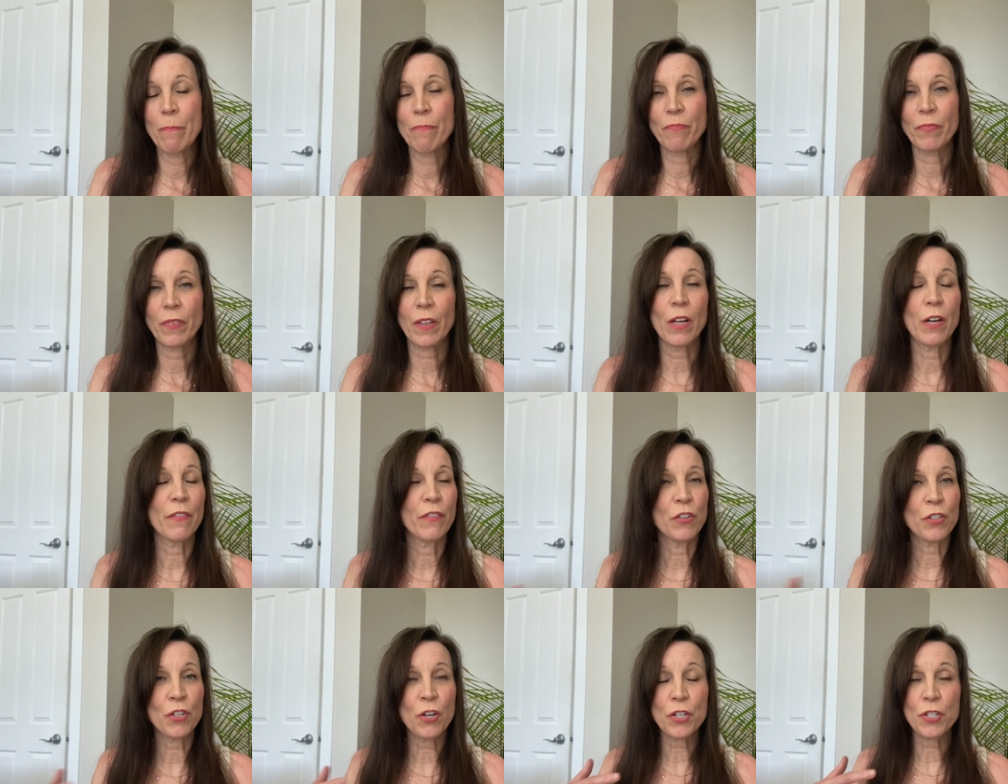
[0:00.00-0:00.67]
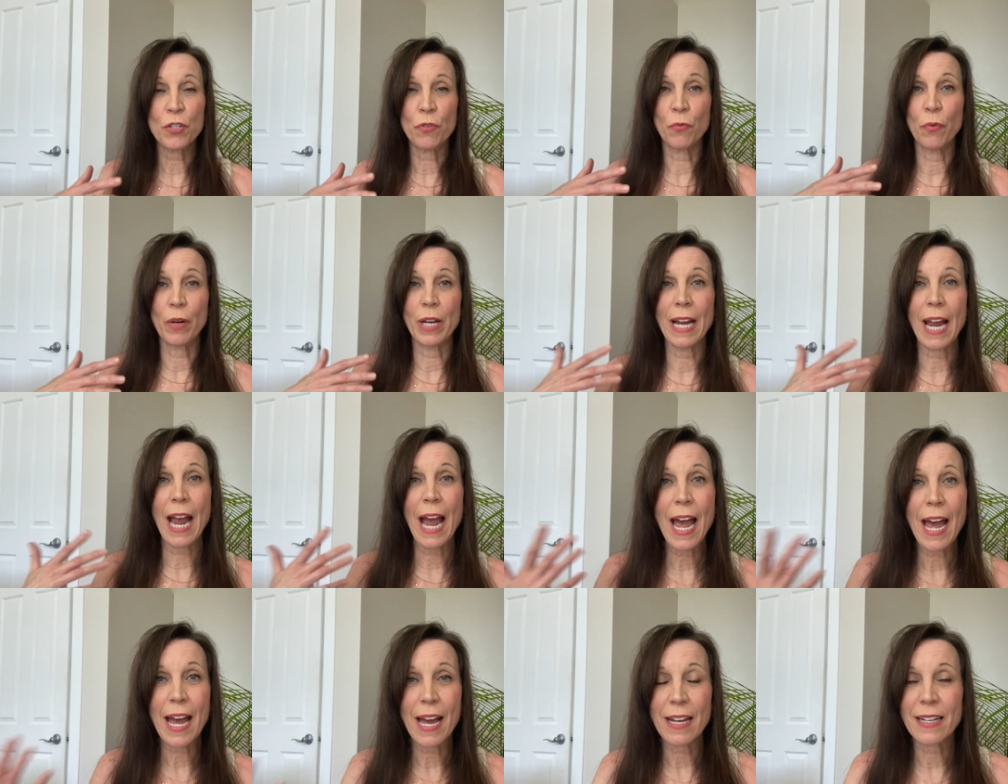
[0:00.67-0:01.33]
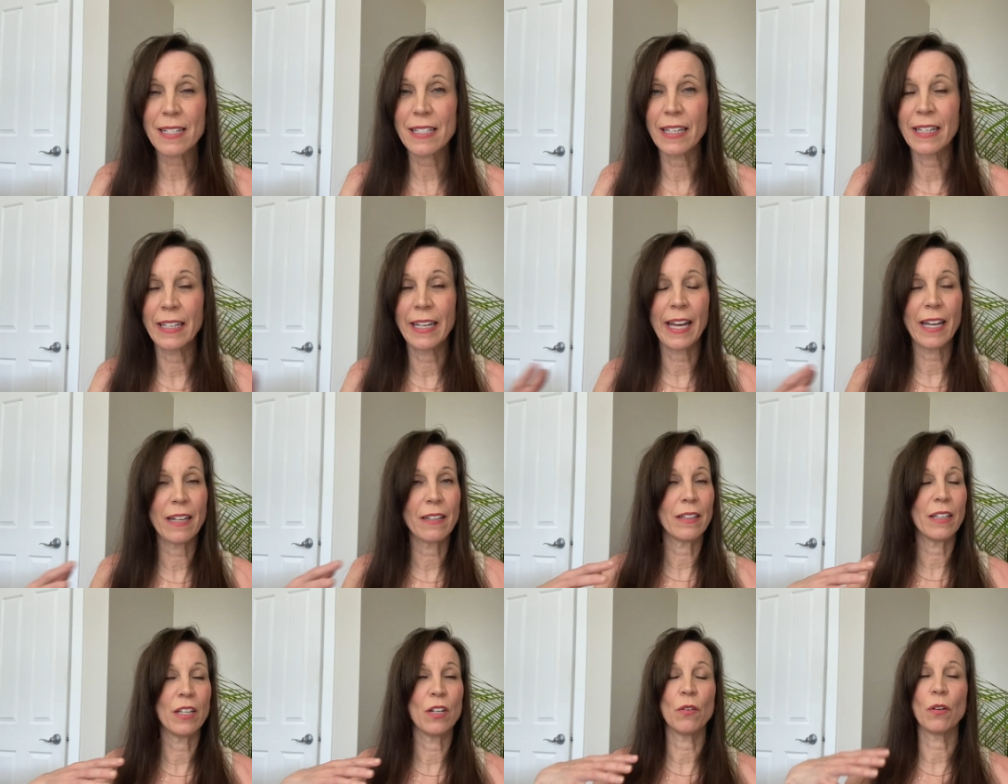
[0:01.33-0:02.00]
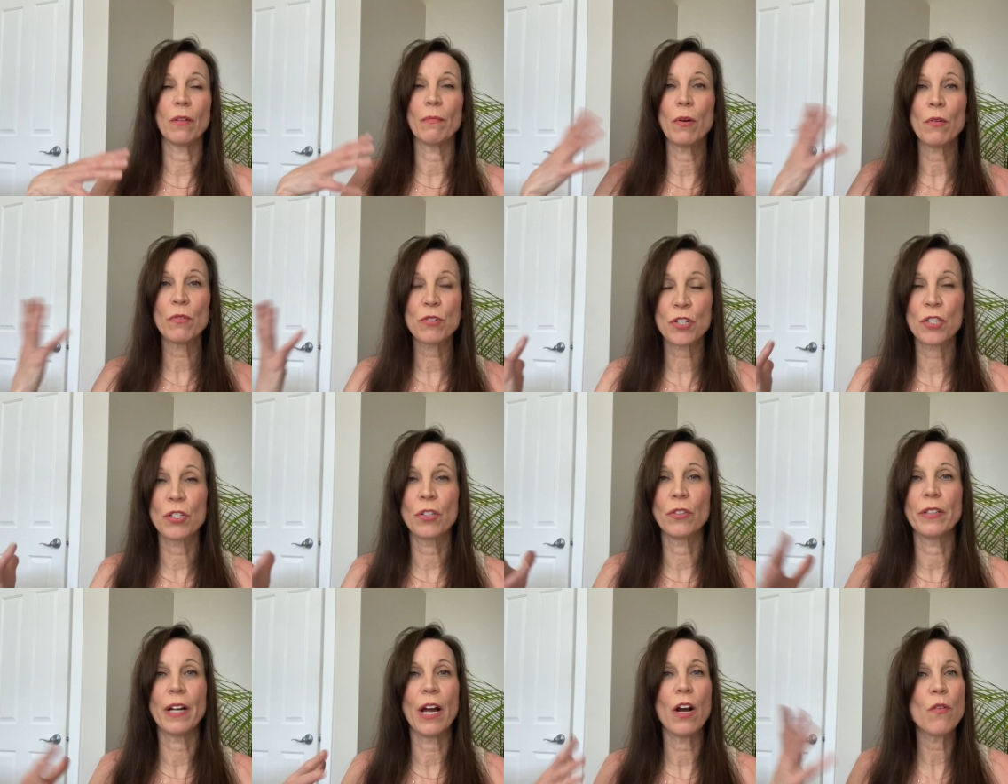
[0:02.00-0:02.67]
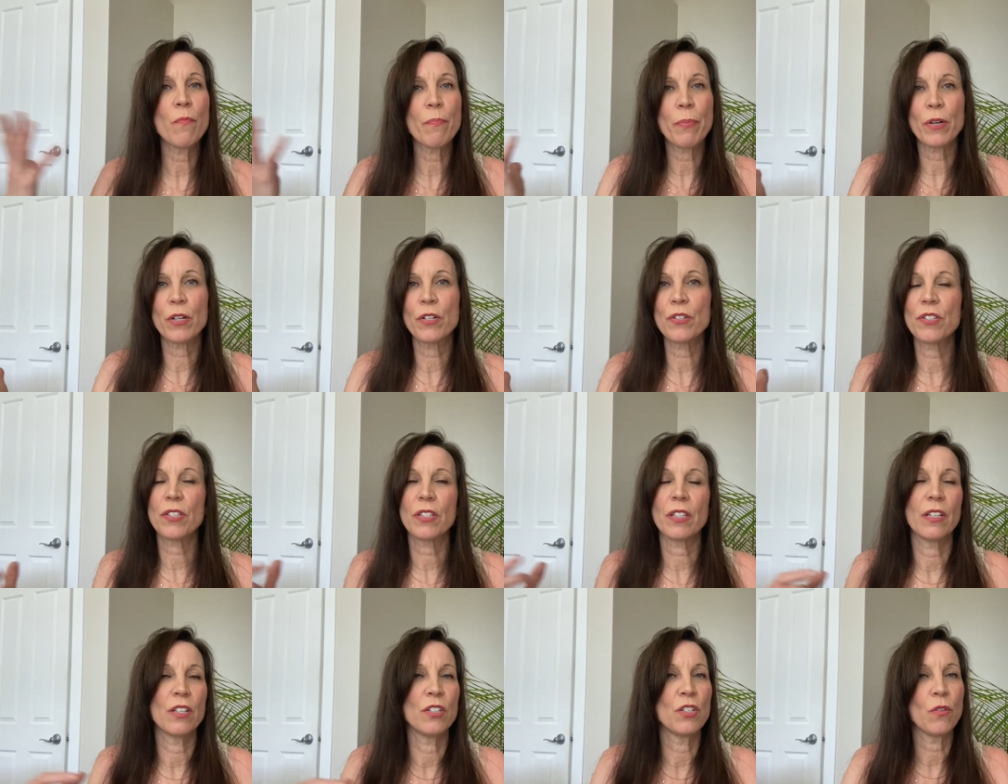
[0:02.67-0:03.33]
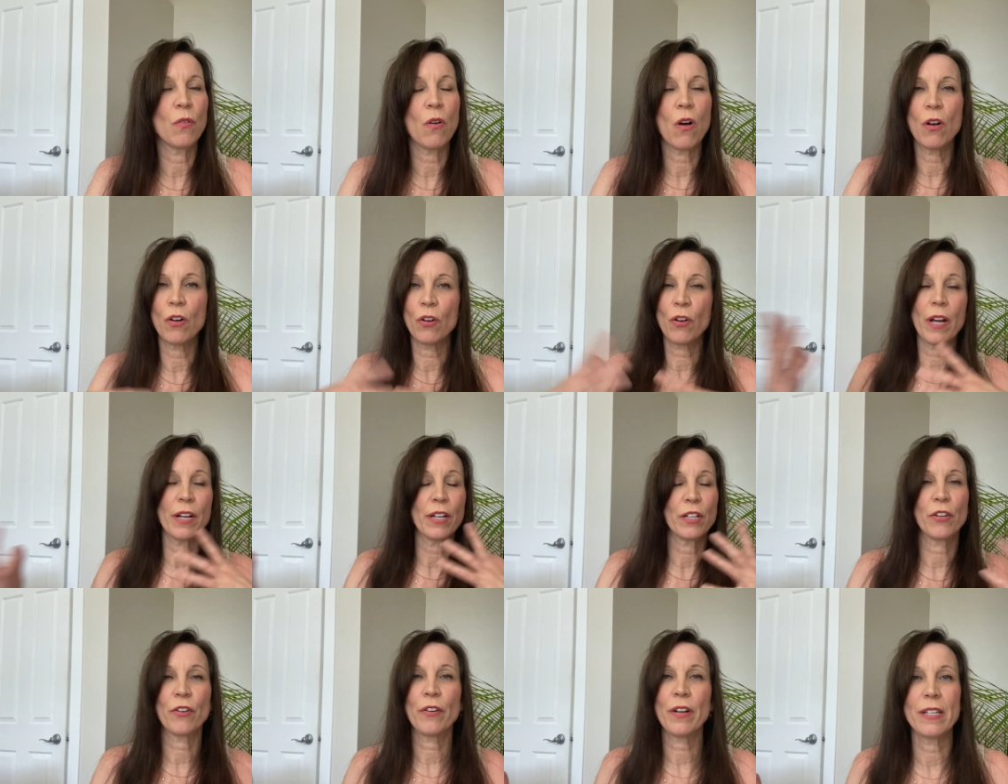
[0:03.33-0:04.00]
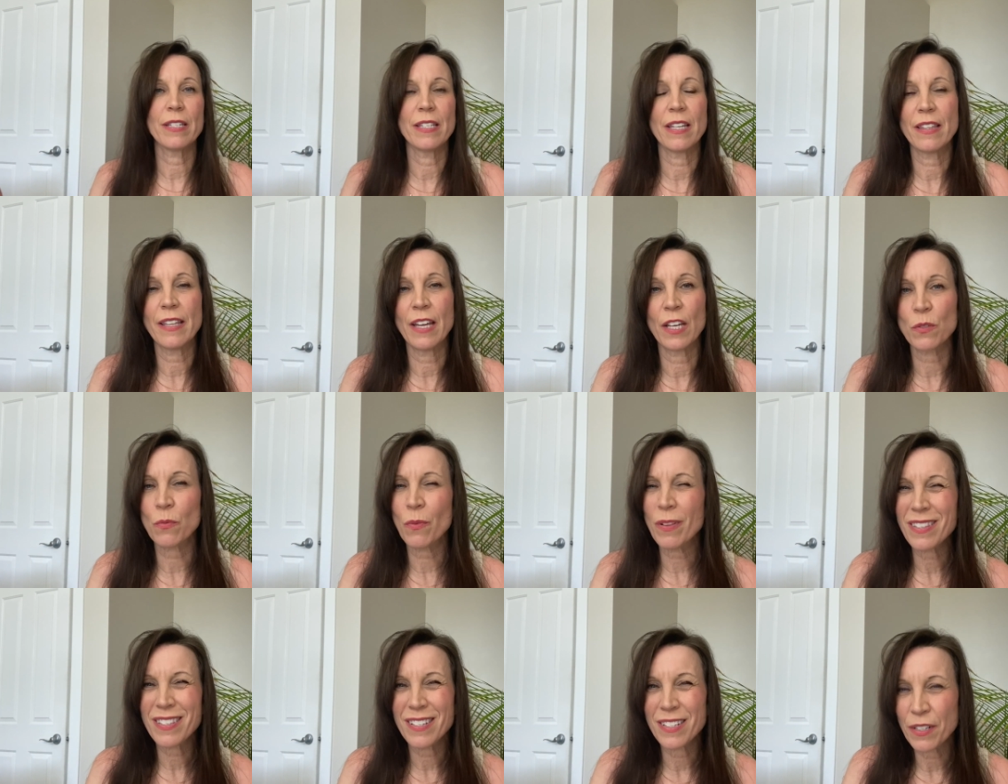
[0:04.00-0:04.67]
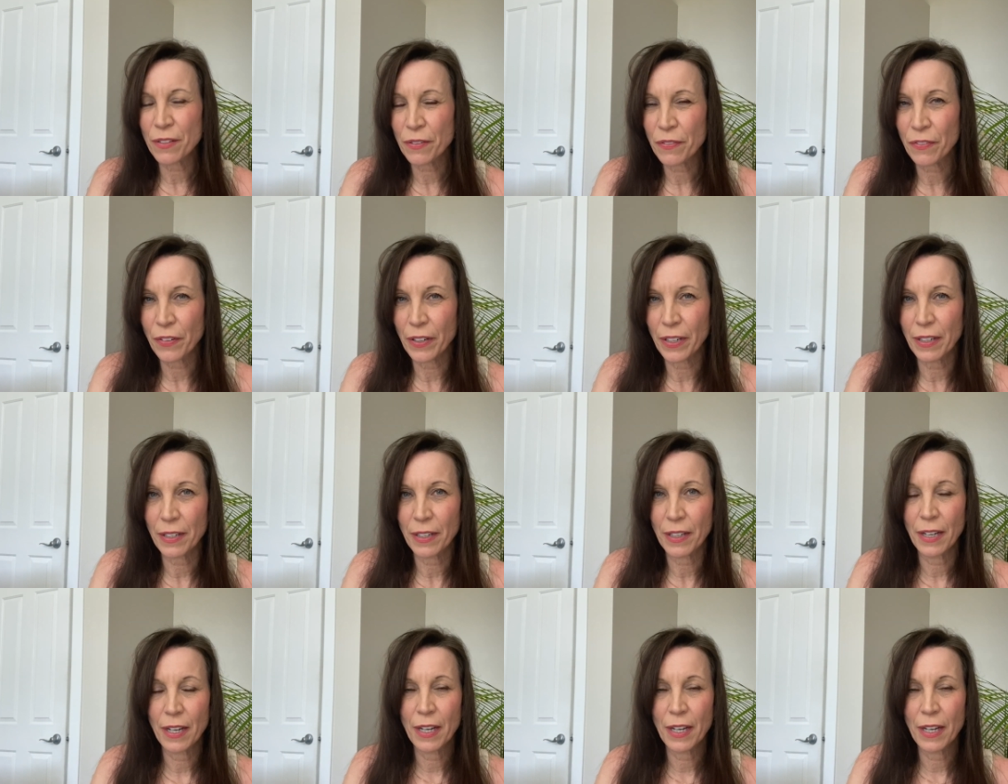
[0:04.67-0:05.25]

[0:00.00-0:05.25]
You know, if you start to react and get, you know, emotional and outbursts and do all kind of crazy things, well, it's different.